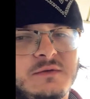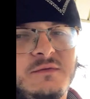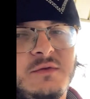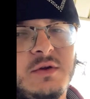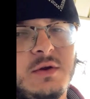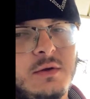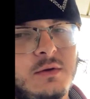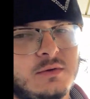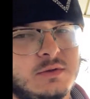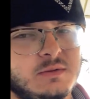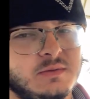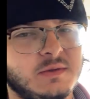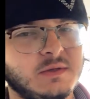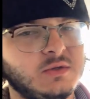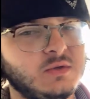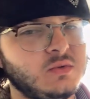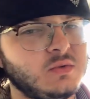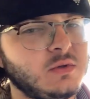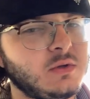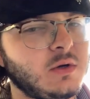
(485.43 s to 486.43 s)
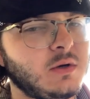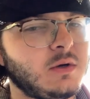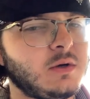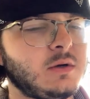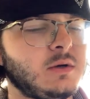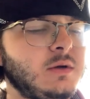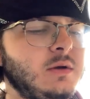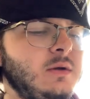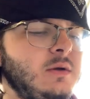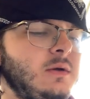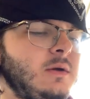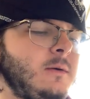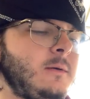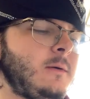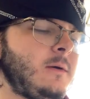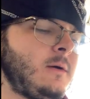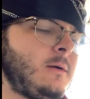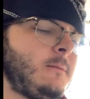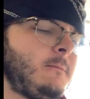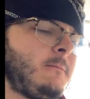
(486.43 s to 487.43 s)
video to be too long.
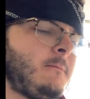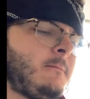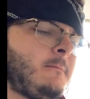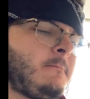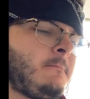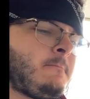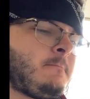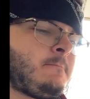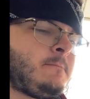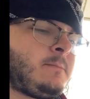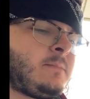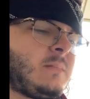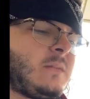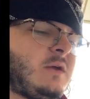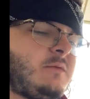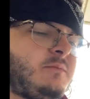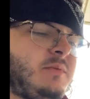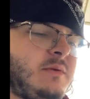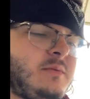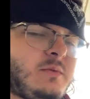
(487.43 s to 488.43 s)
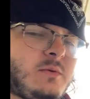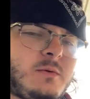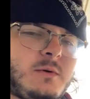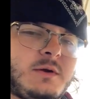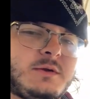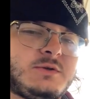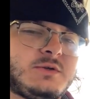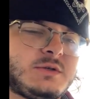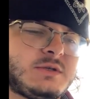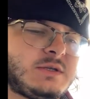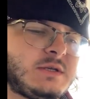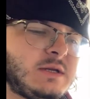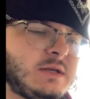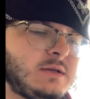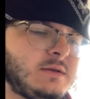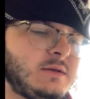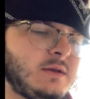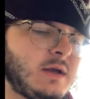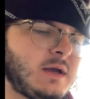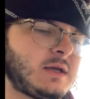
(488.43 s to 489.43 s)
If people are
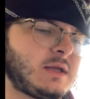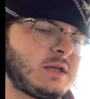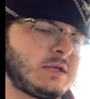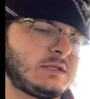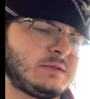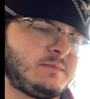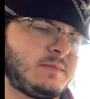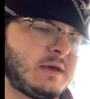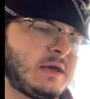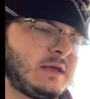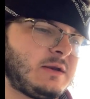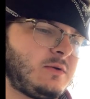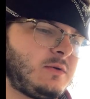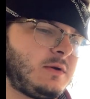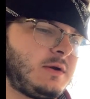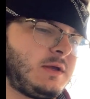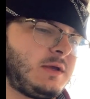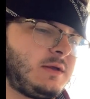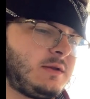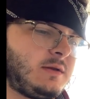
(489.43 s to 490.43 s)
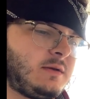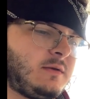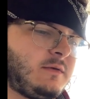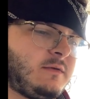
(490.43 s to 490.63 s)
interested, I can expand on it.